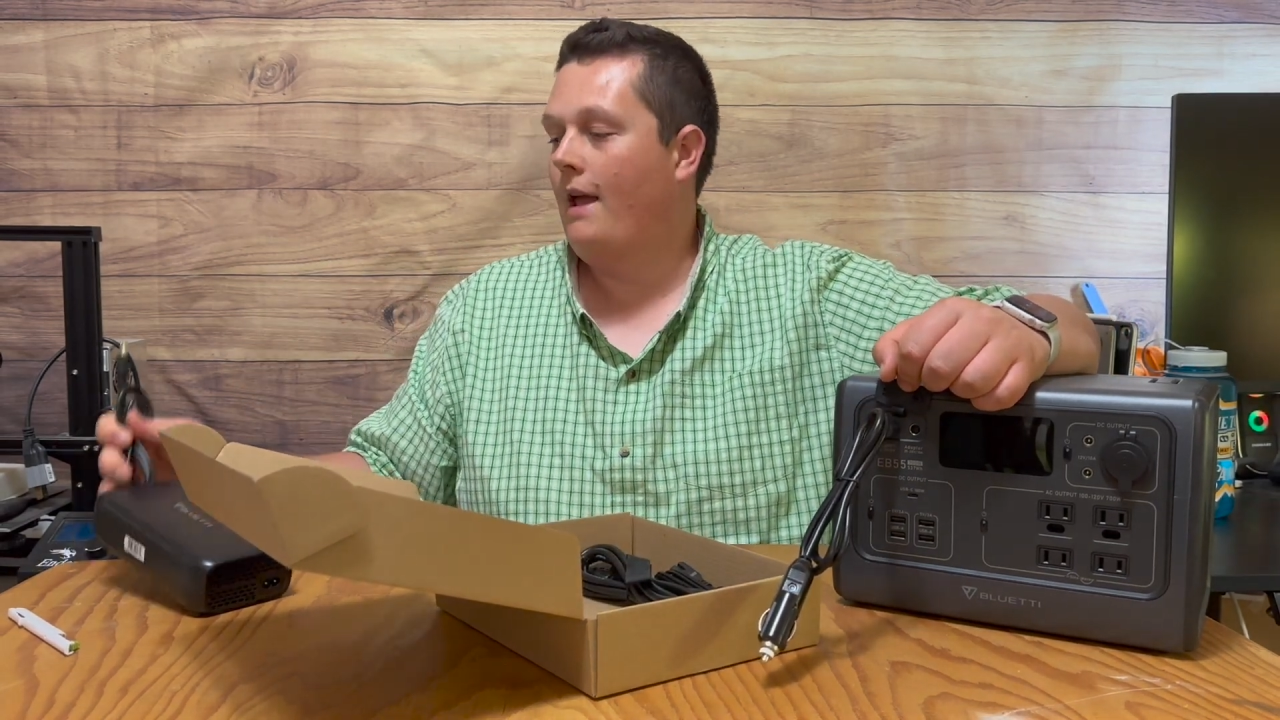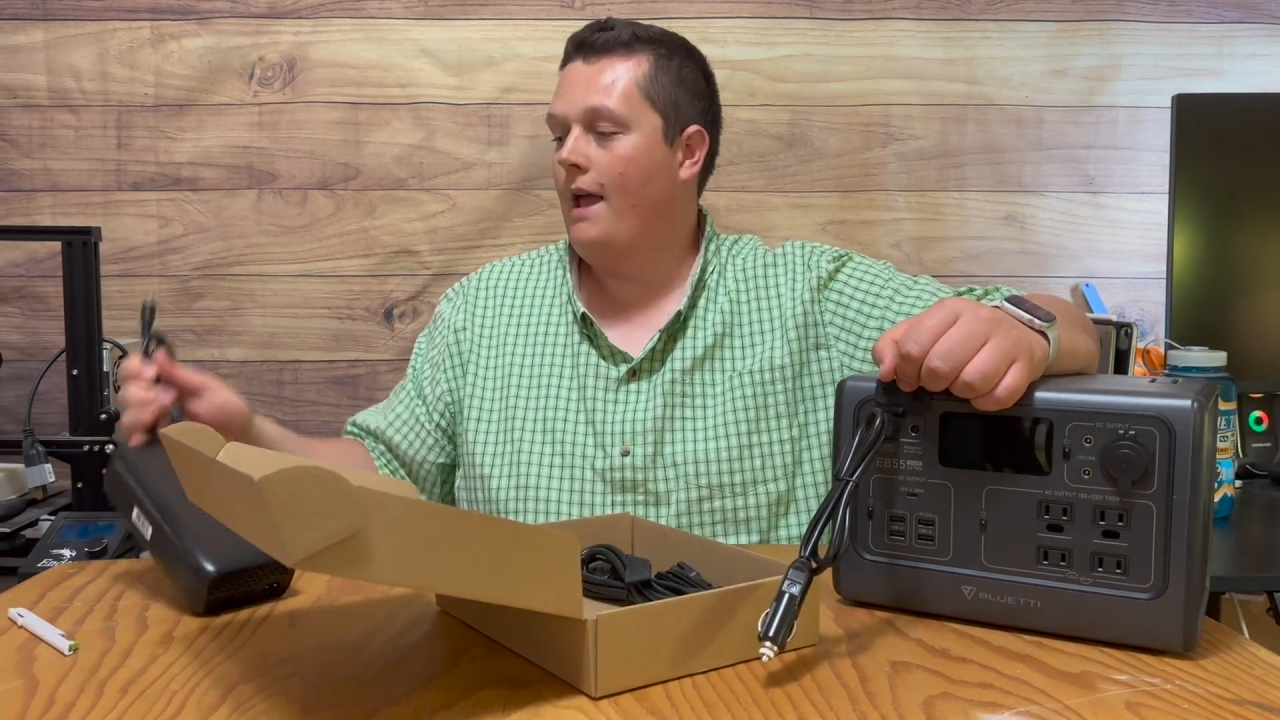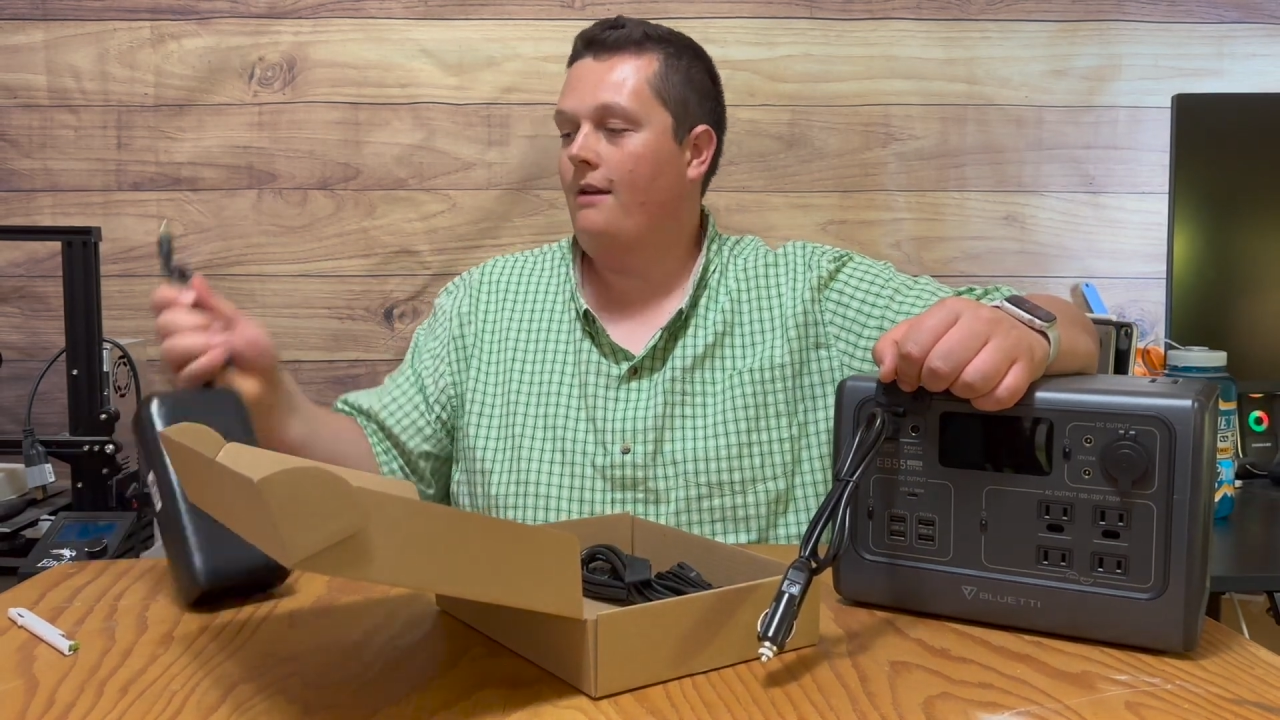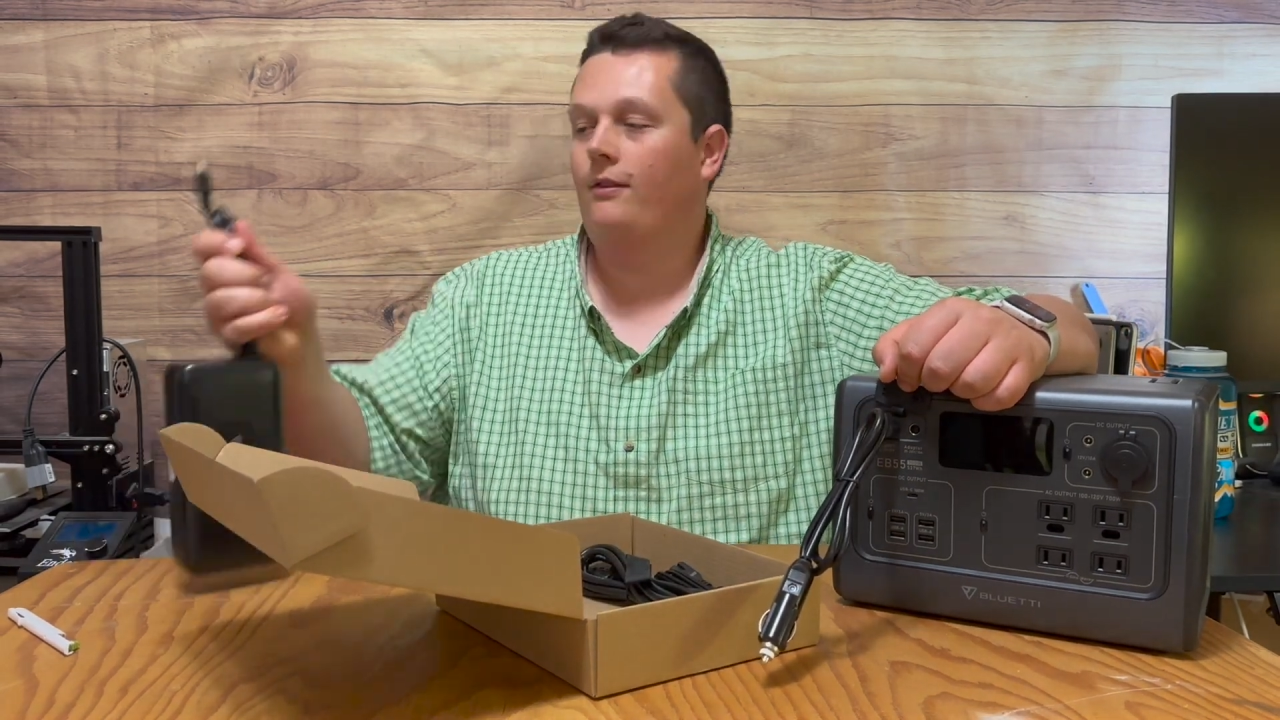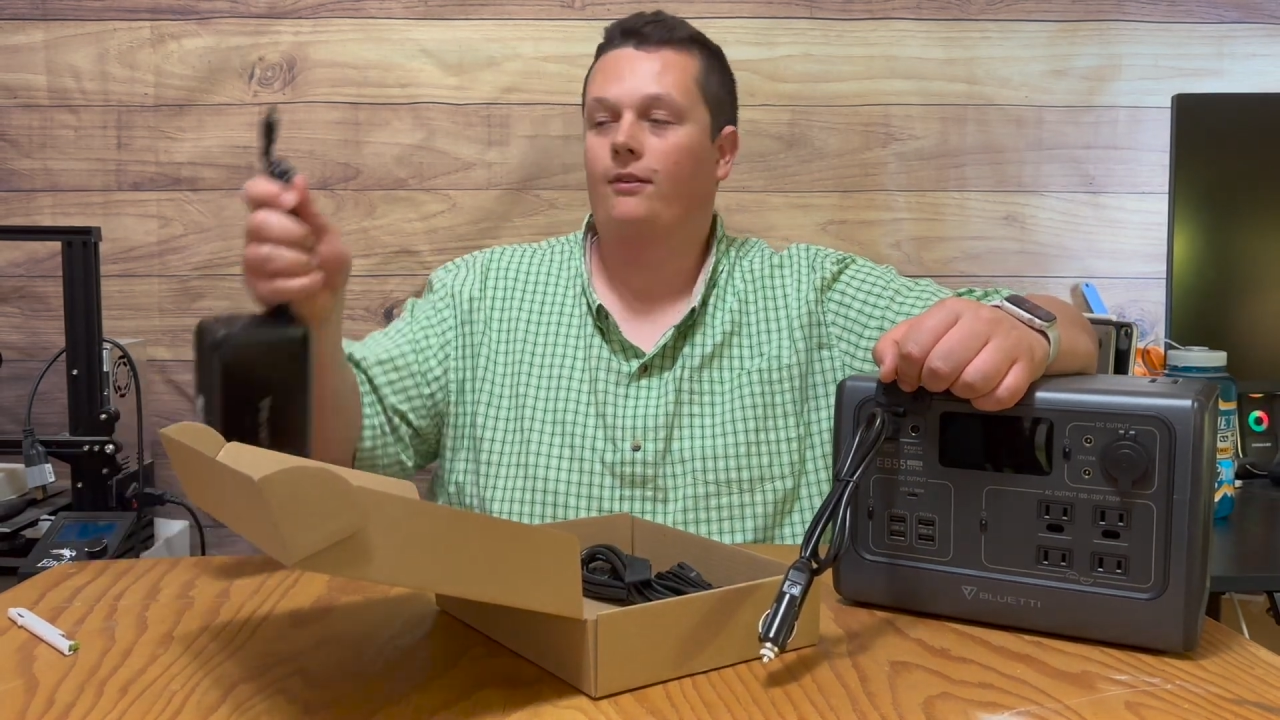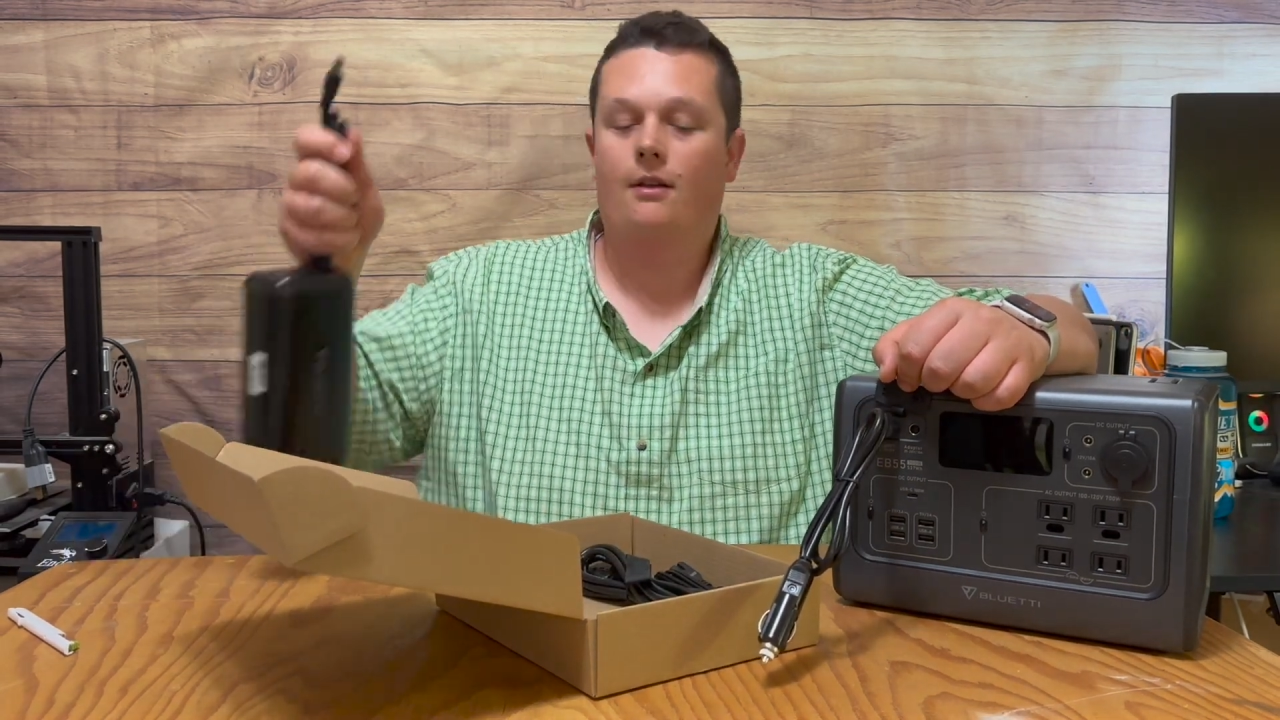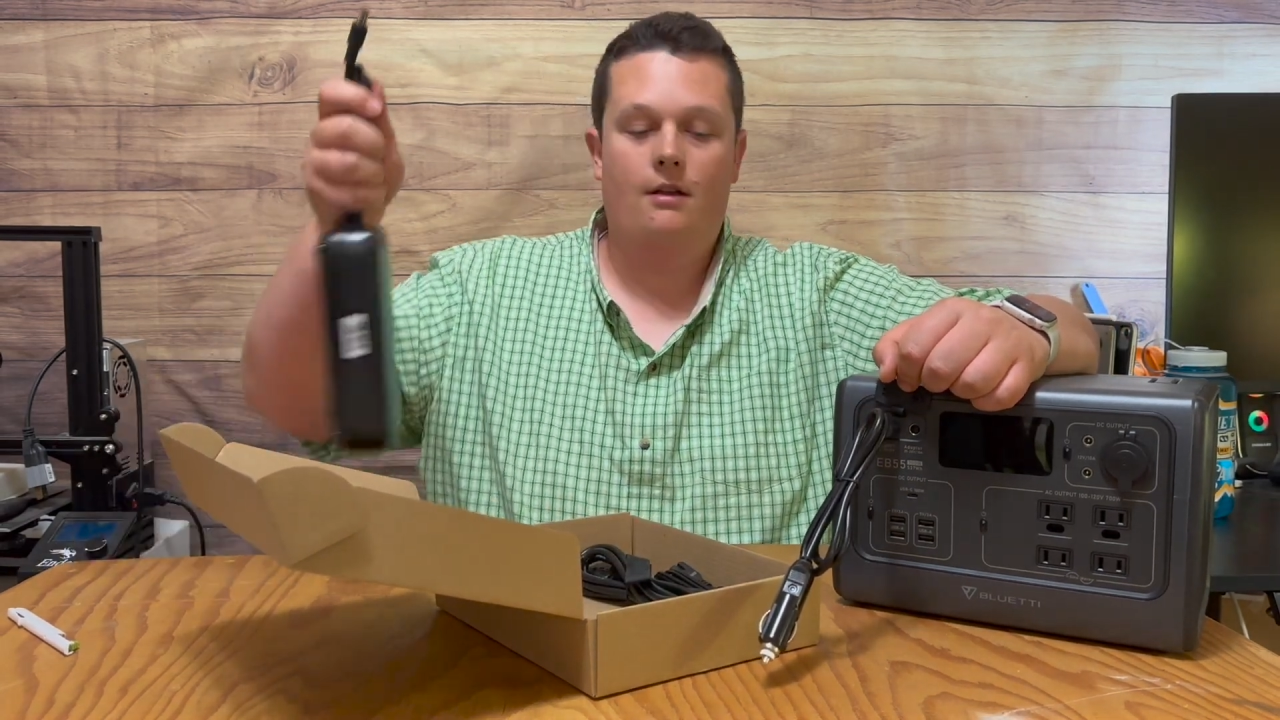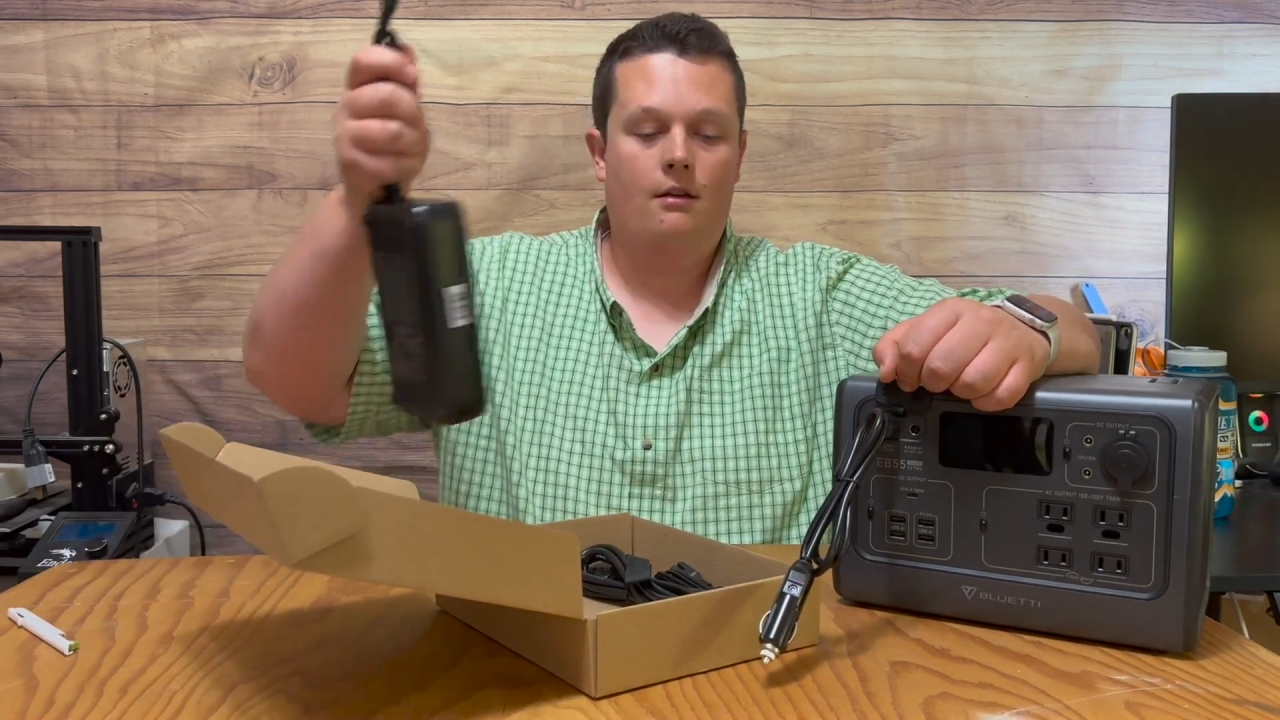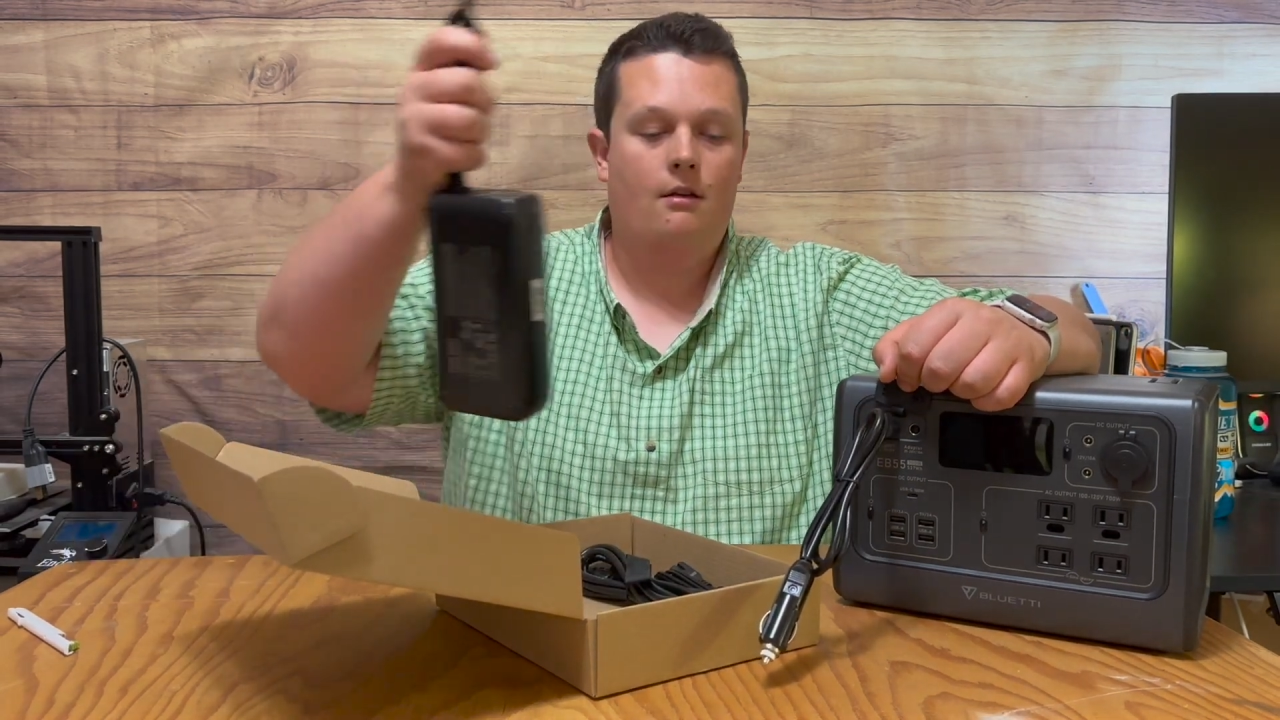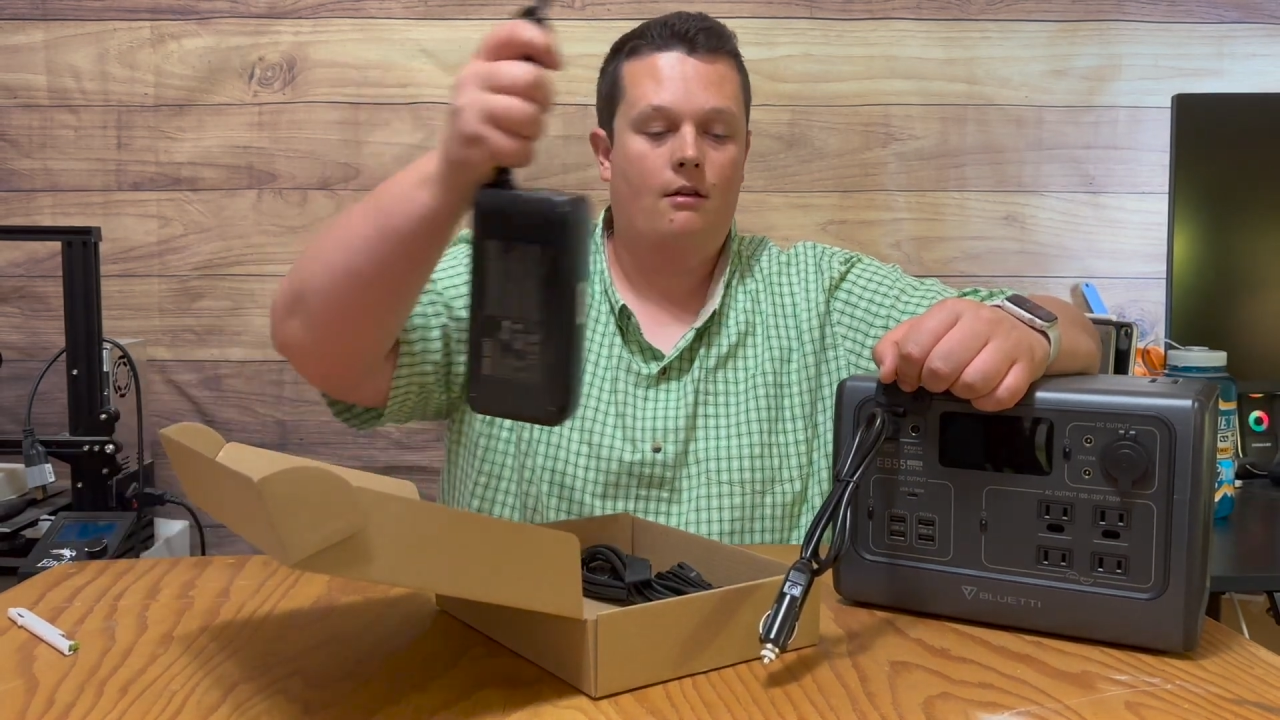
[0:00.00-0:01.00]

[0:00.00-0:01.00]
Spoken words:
AC